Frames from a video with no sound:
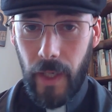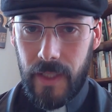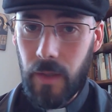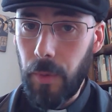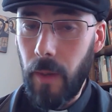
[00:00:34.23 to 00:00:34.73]
I
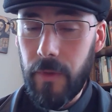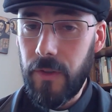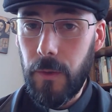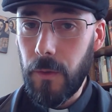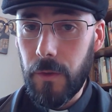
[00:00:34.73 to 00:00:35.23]
can't
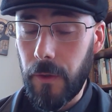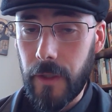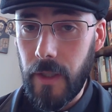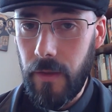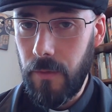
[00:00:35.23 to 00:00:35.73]
promise you'll learn
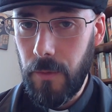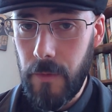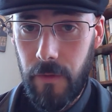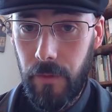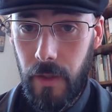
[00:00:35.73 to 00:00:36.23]
anything from
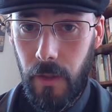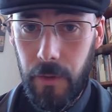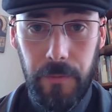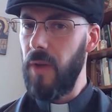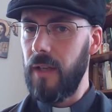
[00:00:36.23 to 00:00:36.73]
this video.
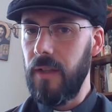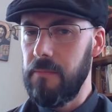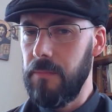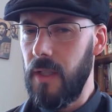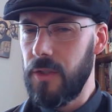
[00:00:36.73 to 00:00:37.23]
In fact,
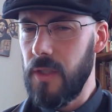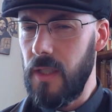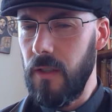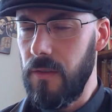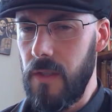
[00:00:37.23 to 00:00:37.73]
I actually
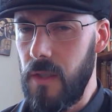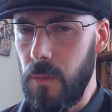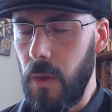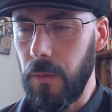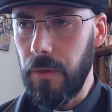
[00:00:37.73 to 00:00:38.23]
guarantee
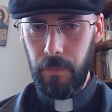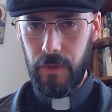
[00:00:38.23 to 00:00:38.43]
you won't.